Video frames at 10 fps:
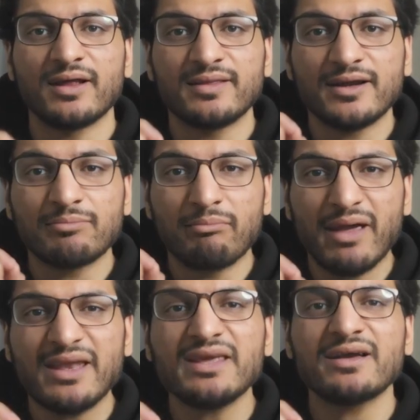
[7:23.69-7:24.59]
that
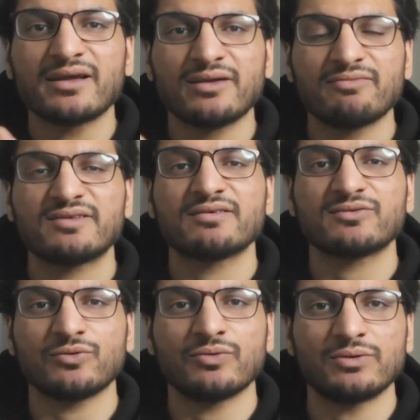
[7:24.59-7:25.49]
many young
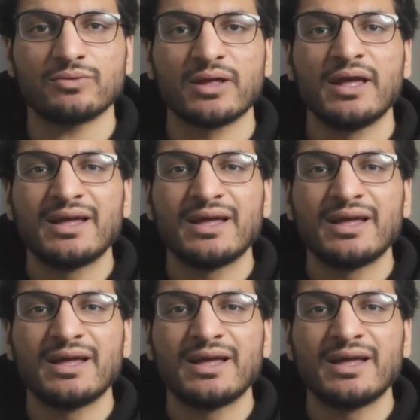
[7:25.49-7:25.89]
investors overlook.